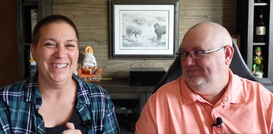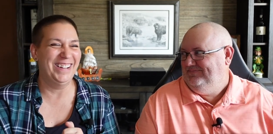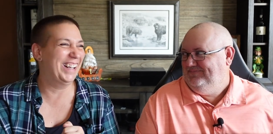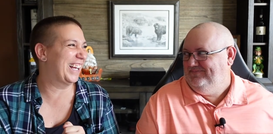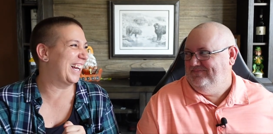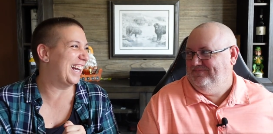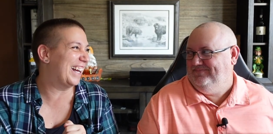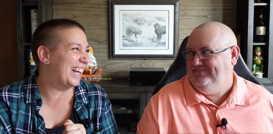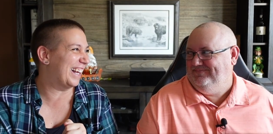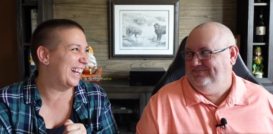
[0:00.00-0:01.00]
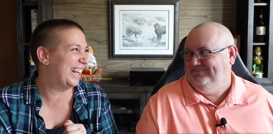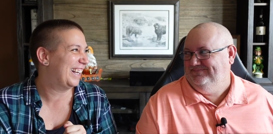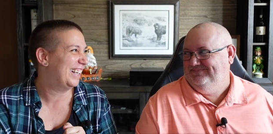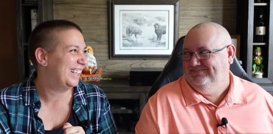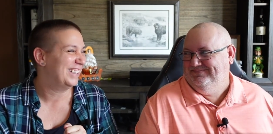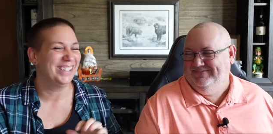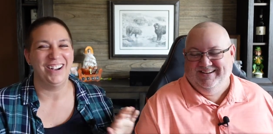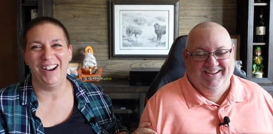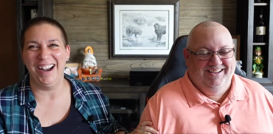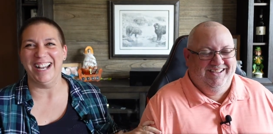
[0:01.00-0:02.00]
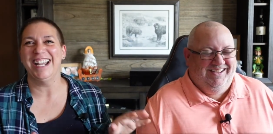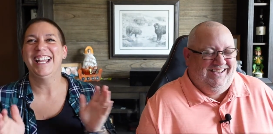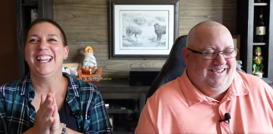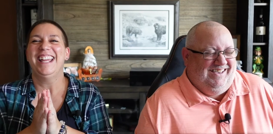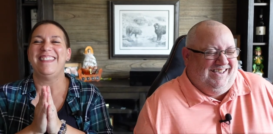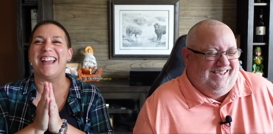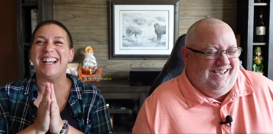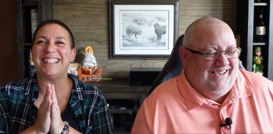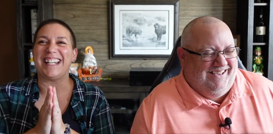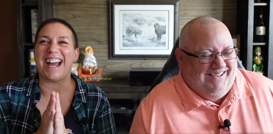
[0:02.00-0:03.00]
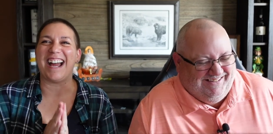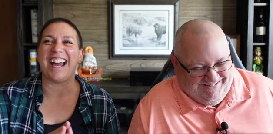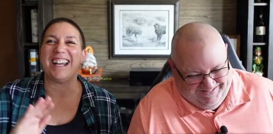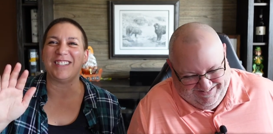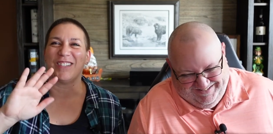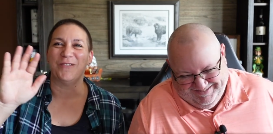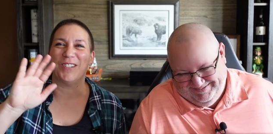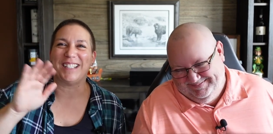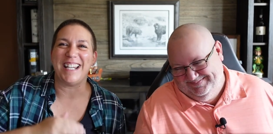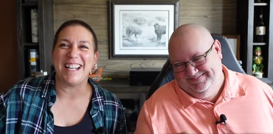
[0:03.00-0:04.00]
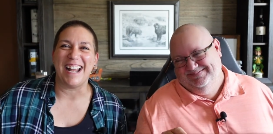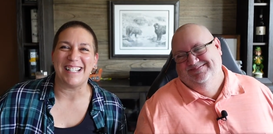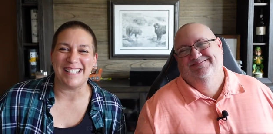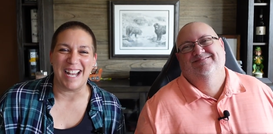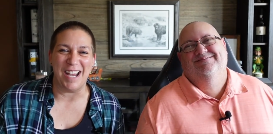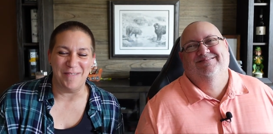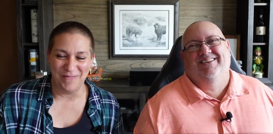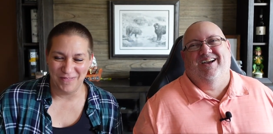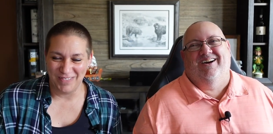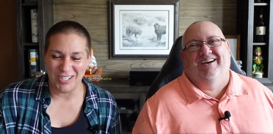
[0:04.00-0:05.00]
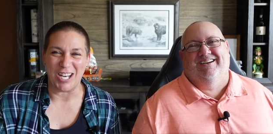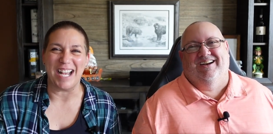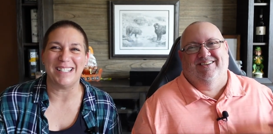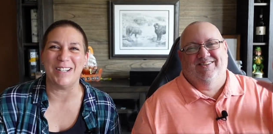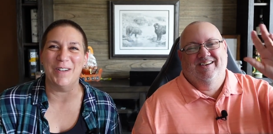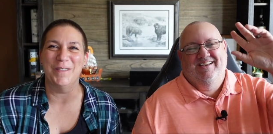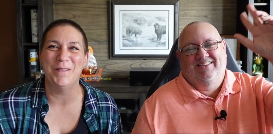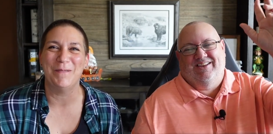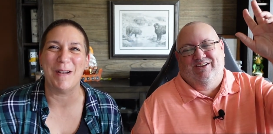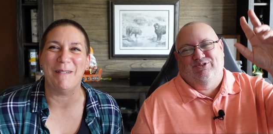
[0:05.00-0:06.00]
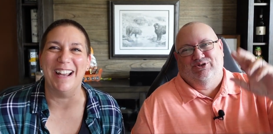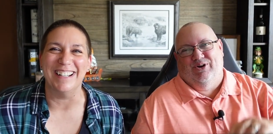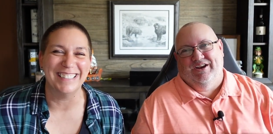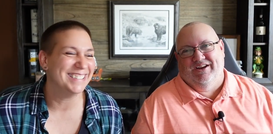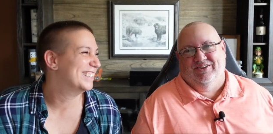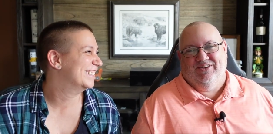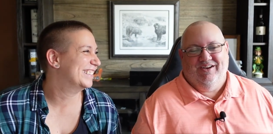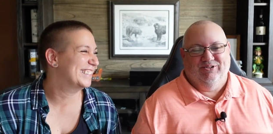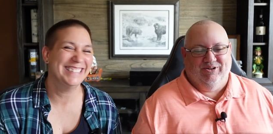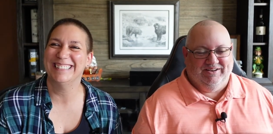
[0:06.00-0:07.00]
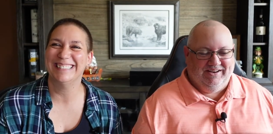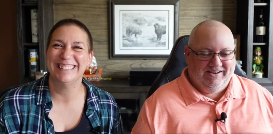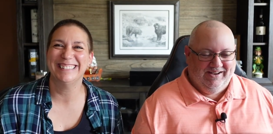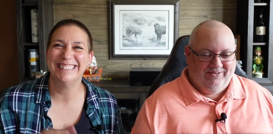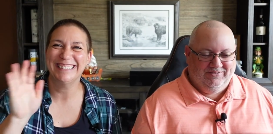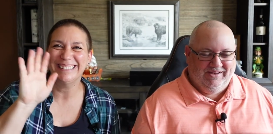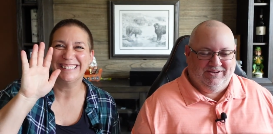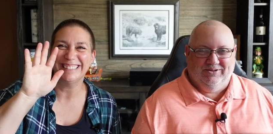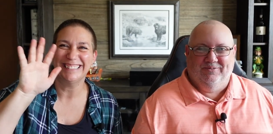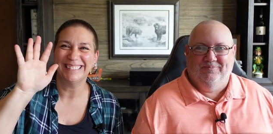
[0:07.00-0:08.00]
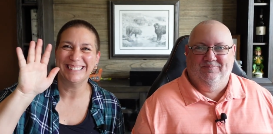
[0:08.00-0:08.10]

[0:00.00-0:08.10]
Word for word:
Speaker 1: All right. Thanks, guys. We'll see you next time. All right. Chat guys. soon.
Speaker 2: Thanks Bye-bye. for joining us. Have a great day now. Thank you.